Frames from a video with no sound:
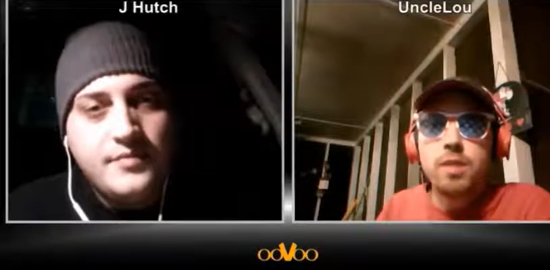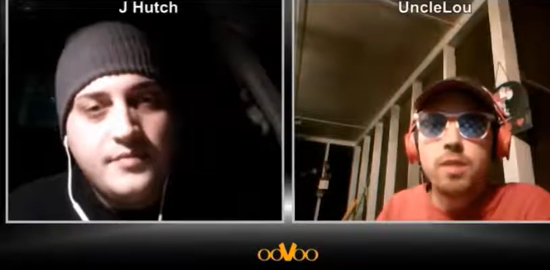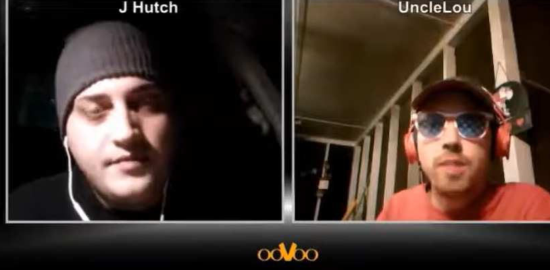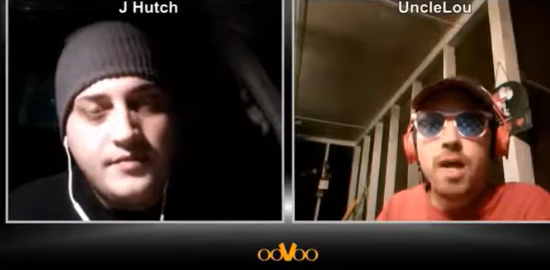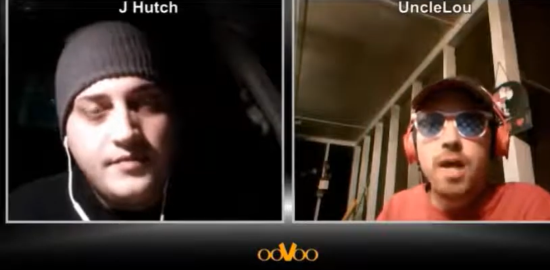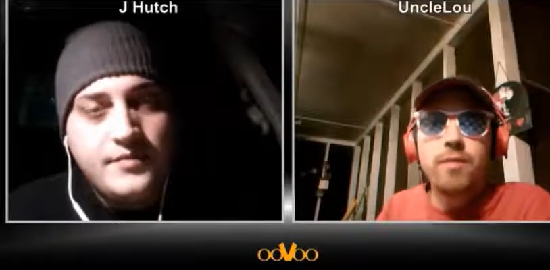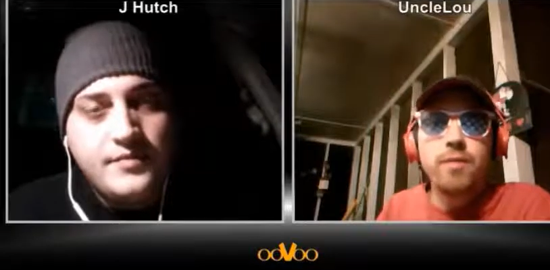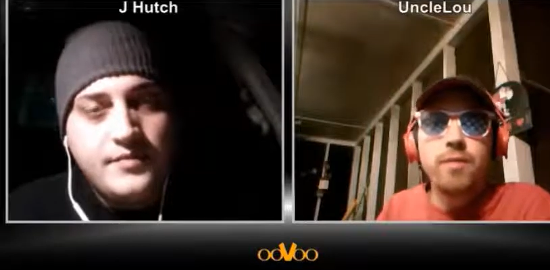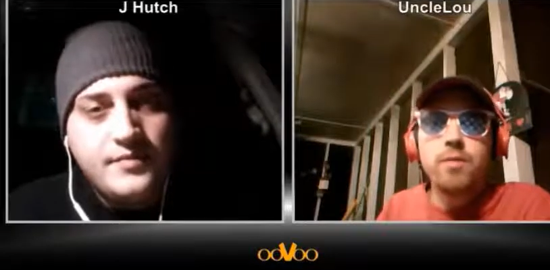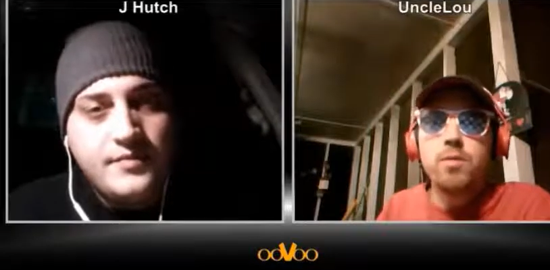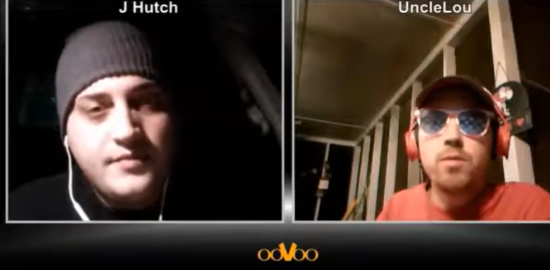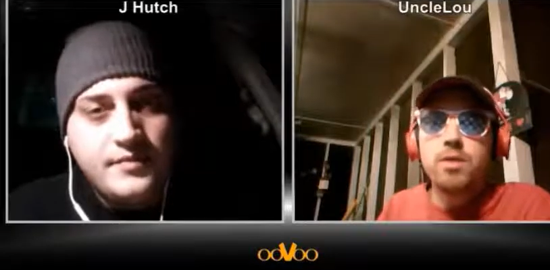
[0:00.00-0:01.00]
Speaker 1: on behalf of
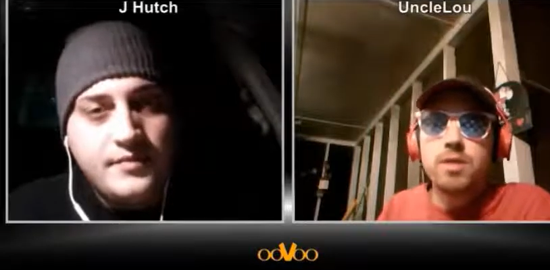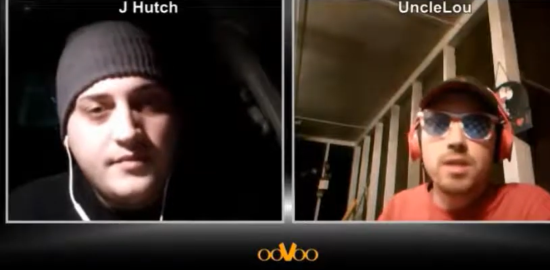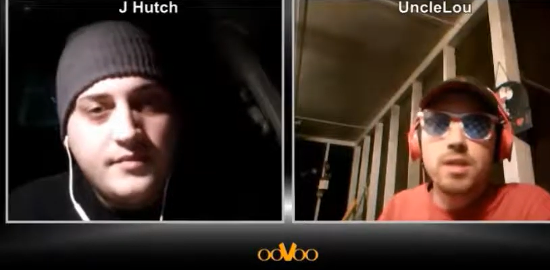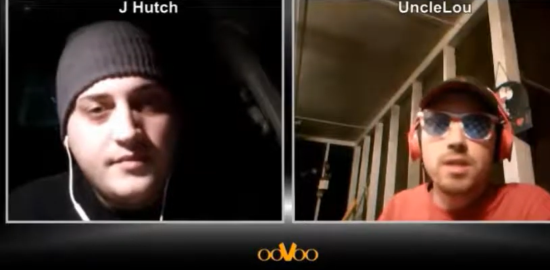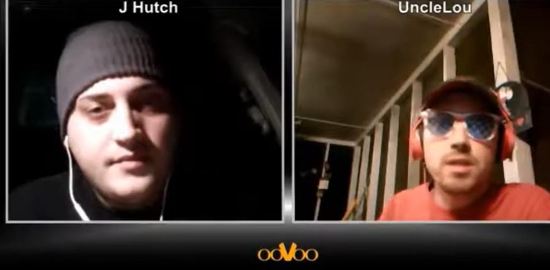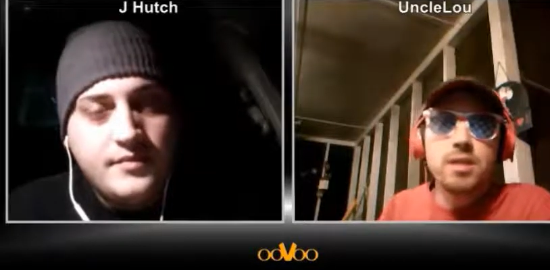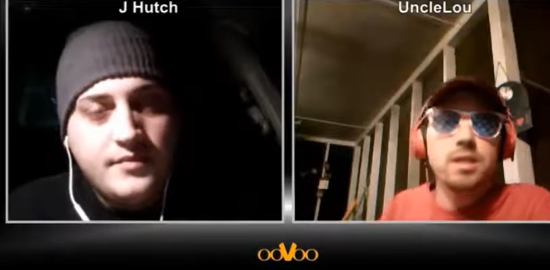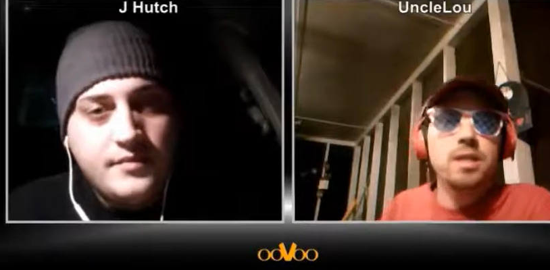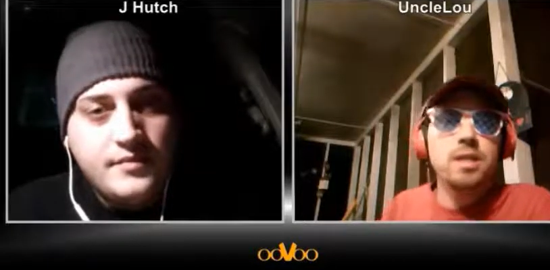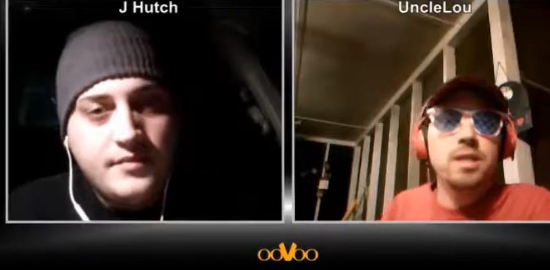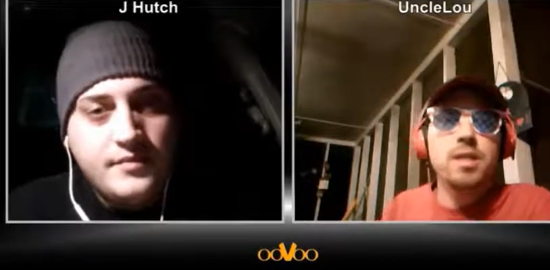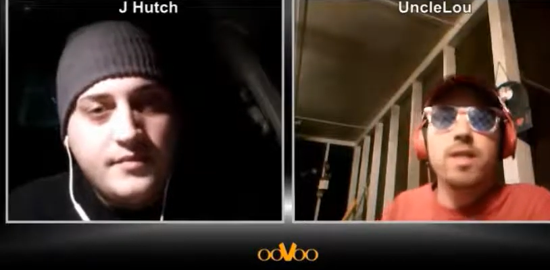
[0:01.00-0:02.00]
everyone in the
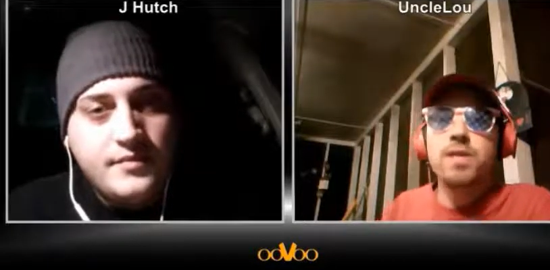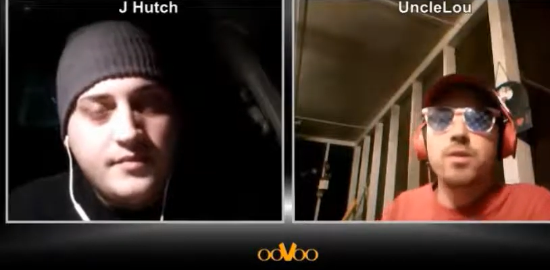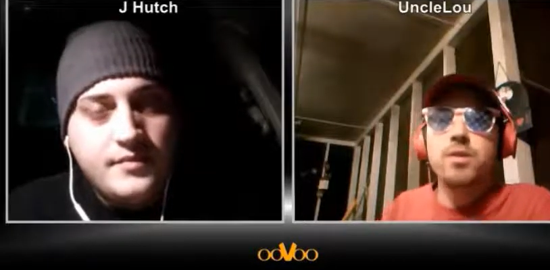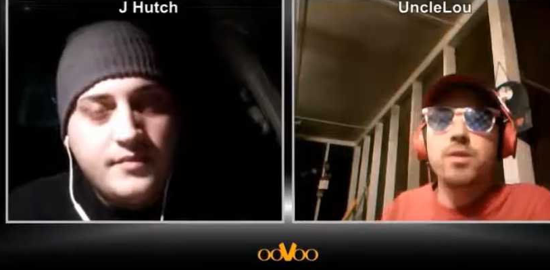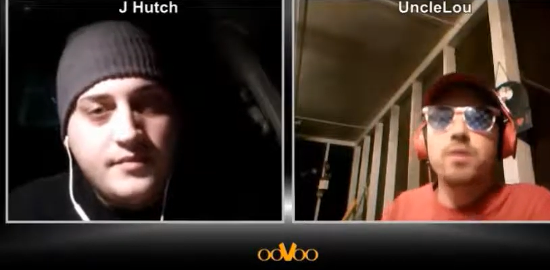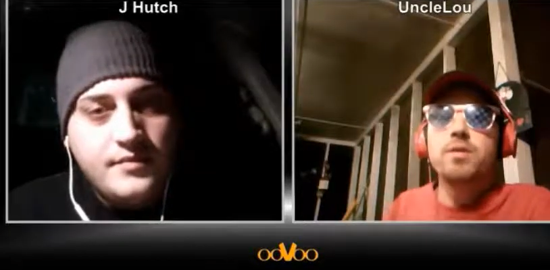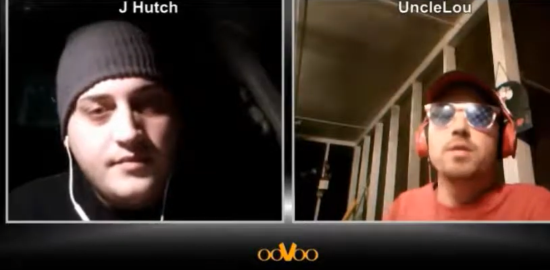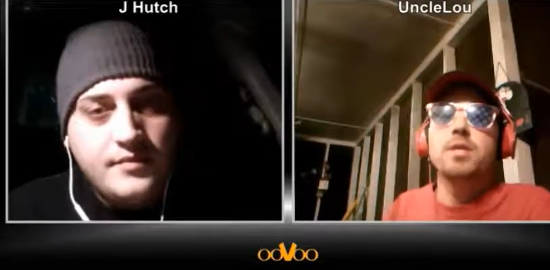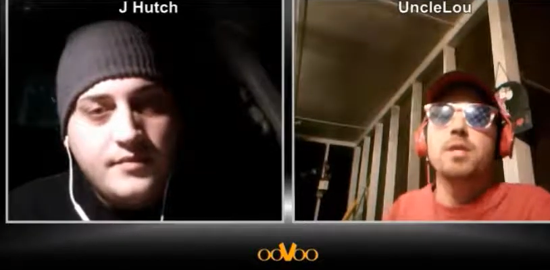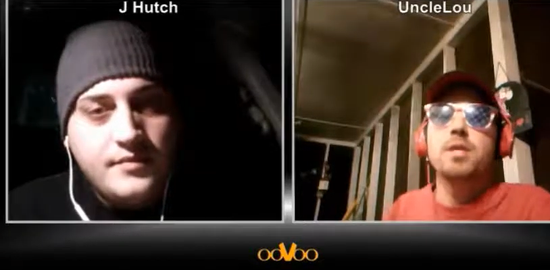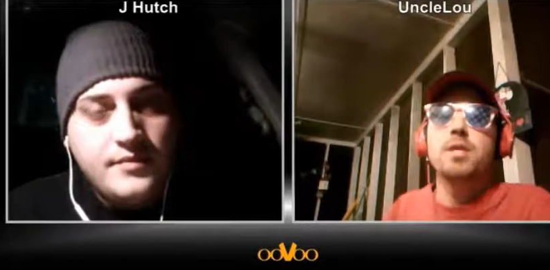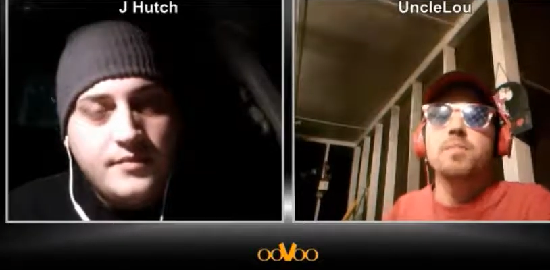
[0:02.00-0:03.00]
TTC and the
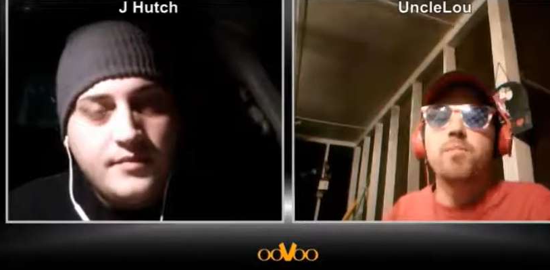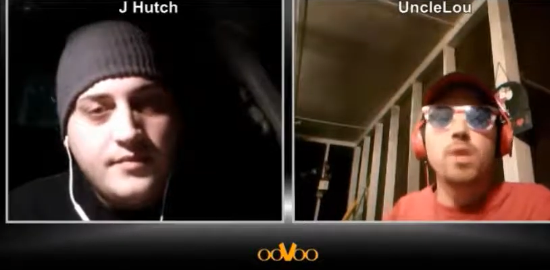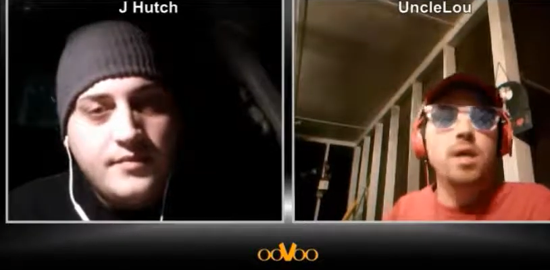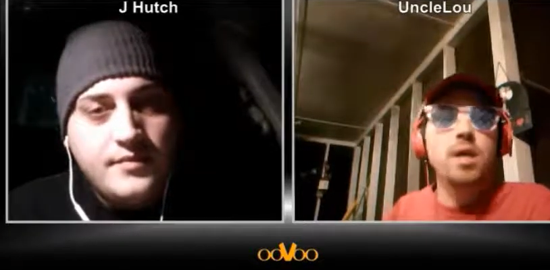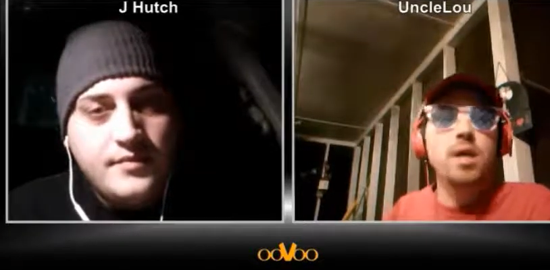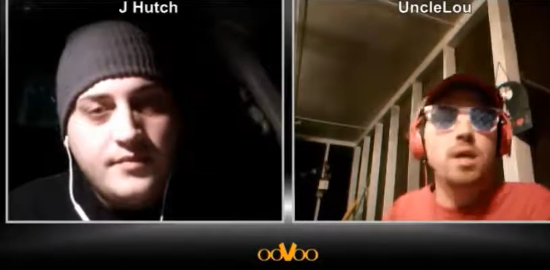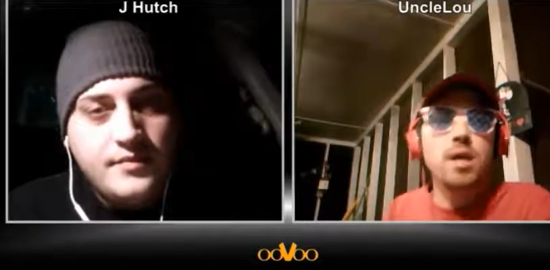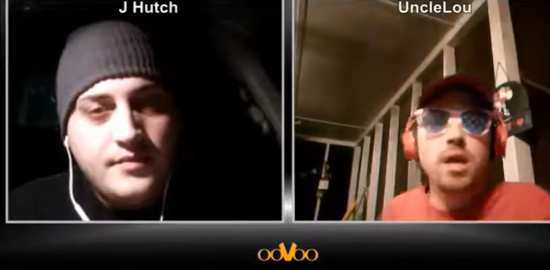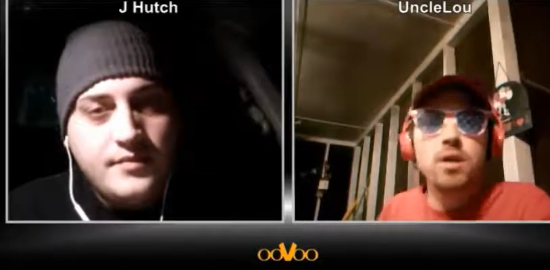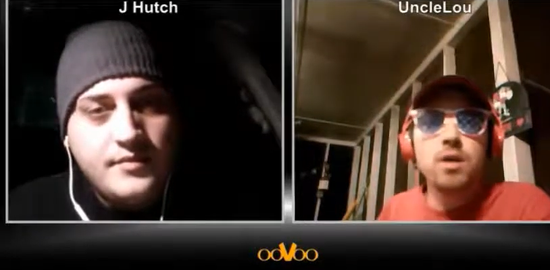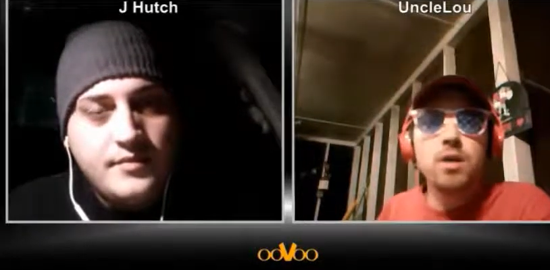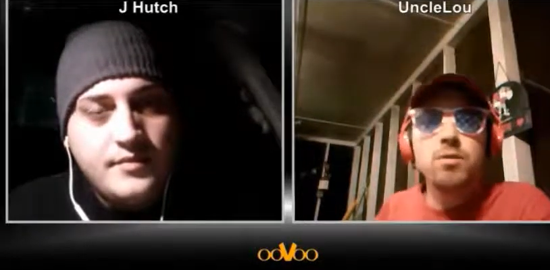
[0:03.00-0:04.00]
UVC uh,
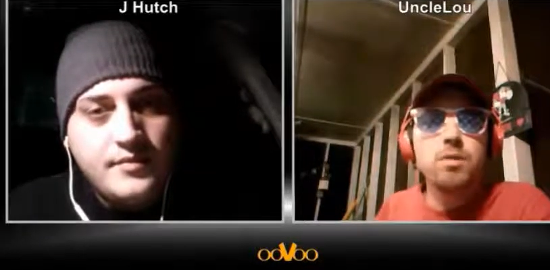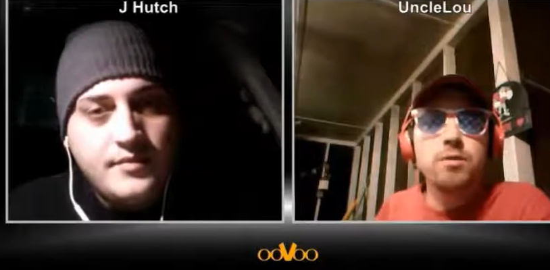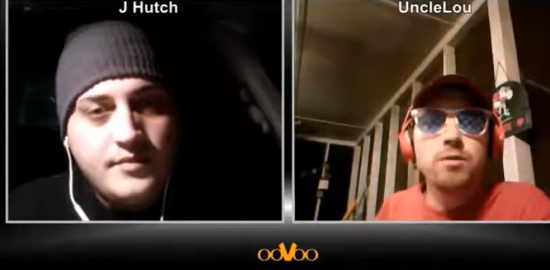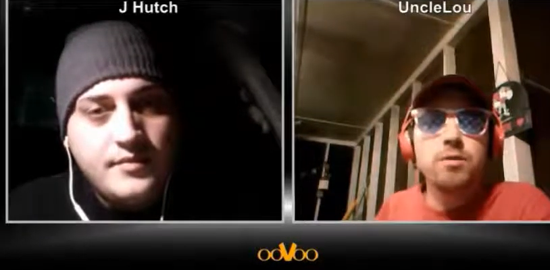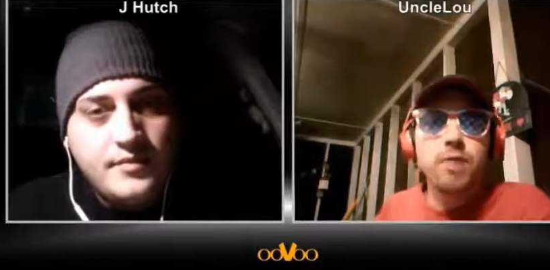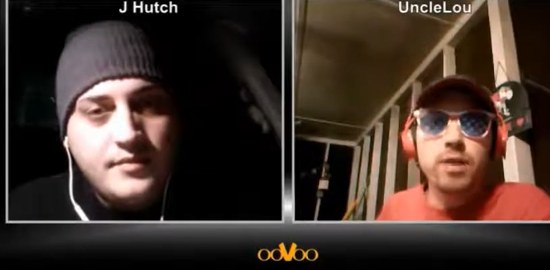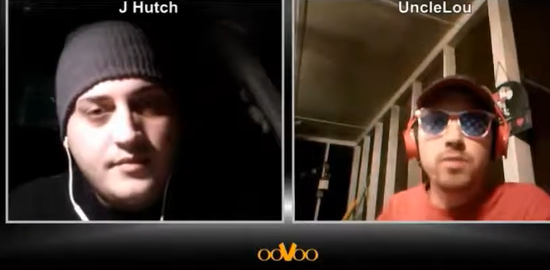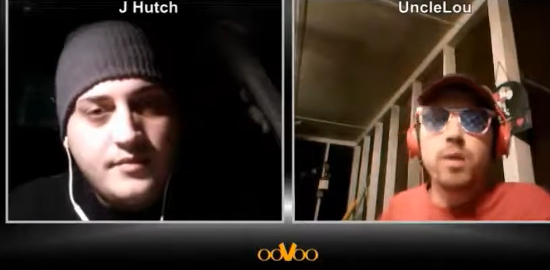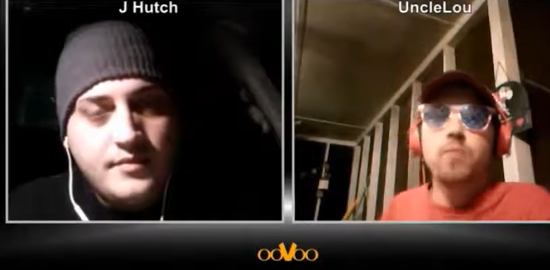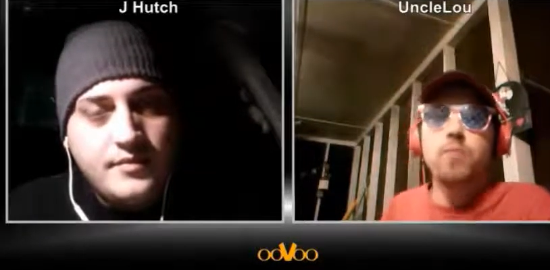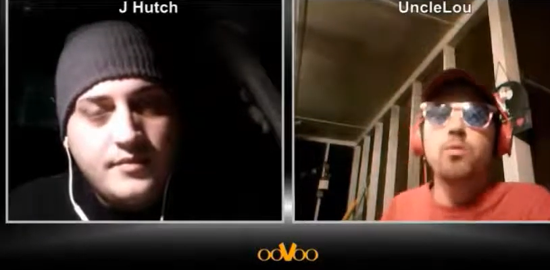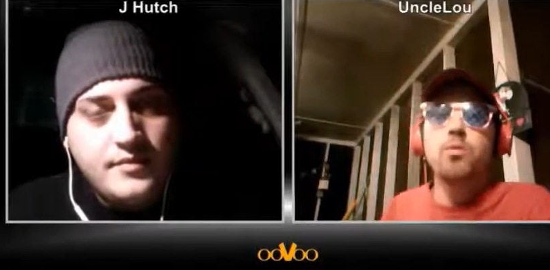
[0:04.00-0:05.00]
and Uncle Lou fans
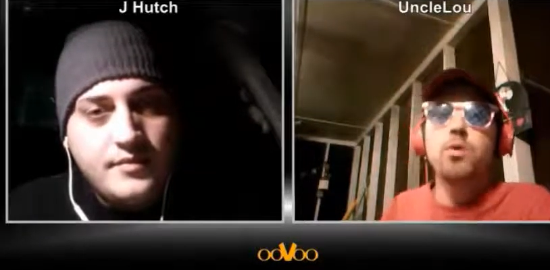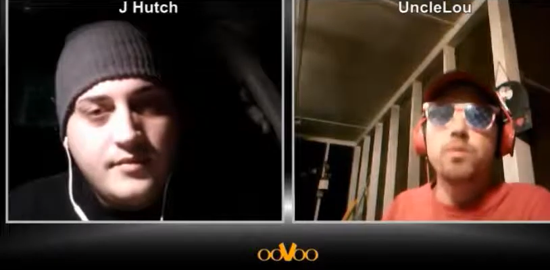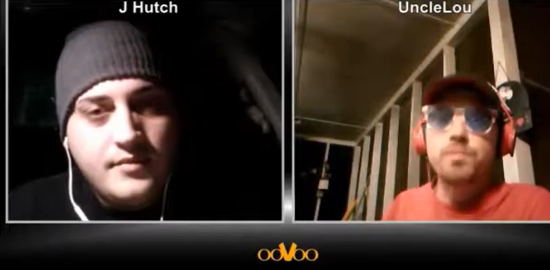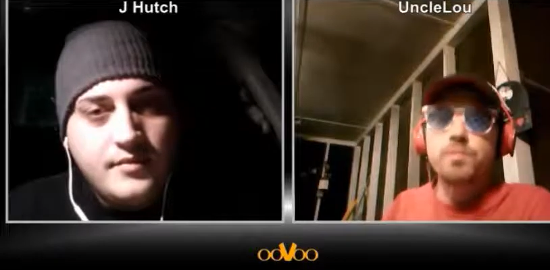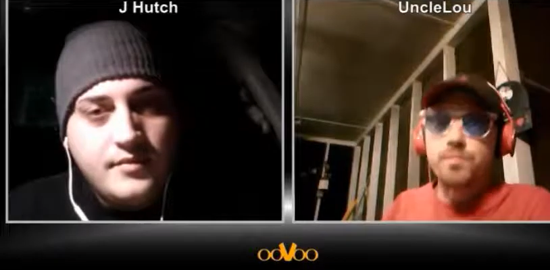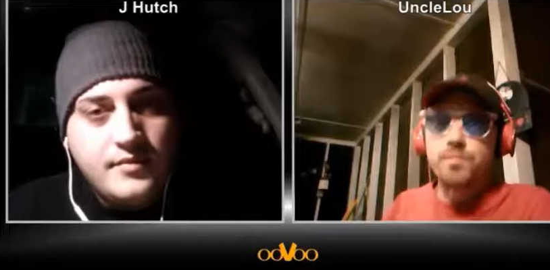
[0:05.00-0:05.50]
around the world,